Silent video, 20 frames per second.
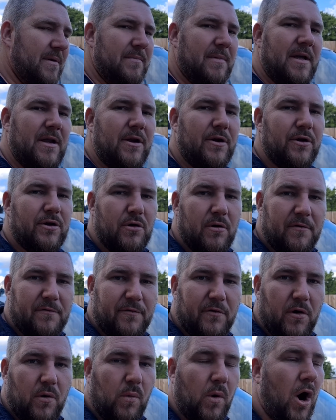been meaning to do it
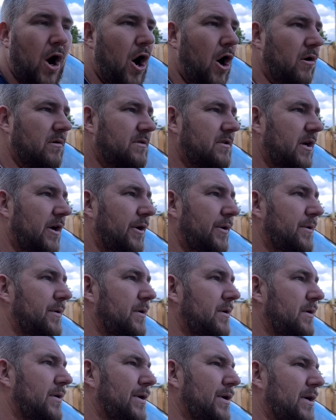for a while, so
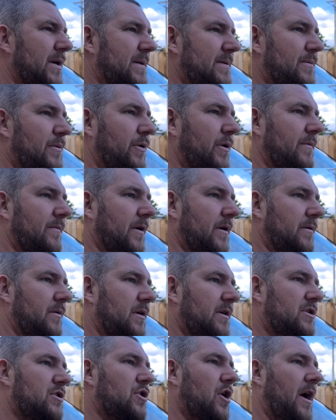it's sort of
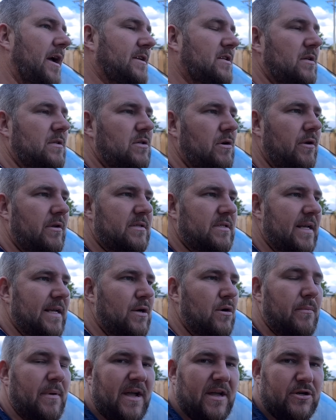it's a sort of
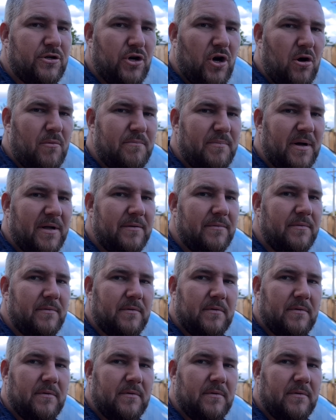single man job, but